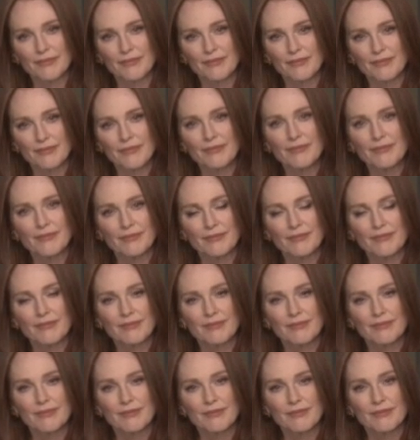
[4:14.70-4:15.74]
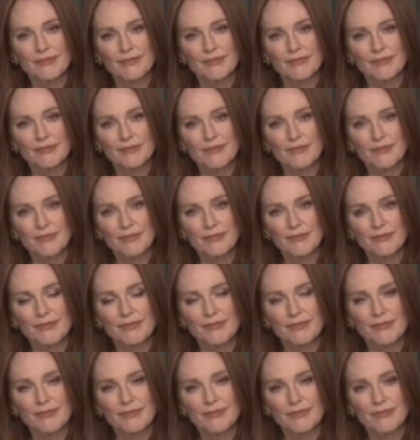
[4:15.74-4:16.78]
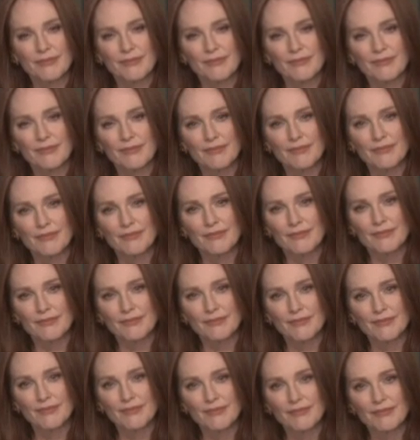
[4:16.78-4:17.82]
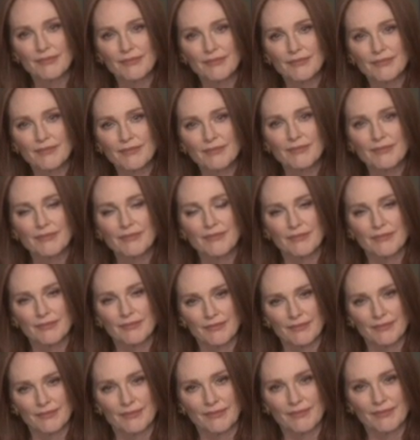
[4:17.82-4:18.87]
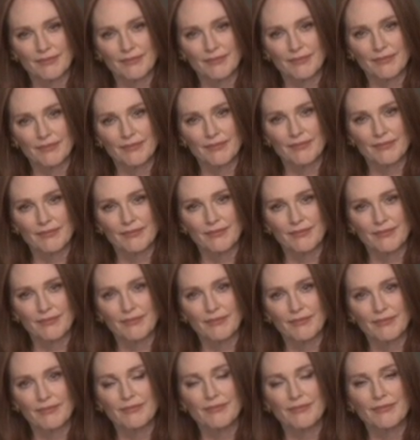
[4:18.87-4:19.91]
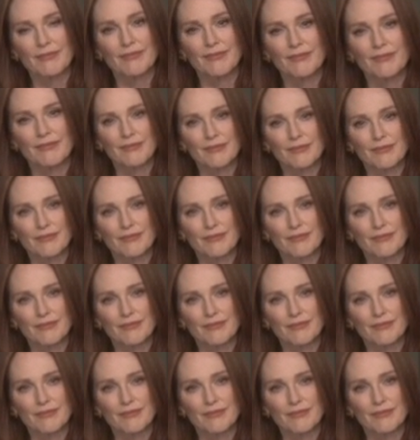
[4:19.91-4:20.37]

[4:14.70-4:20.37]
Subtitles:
(not speaking)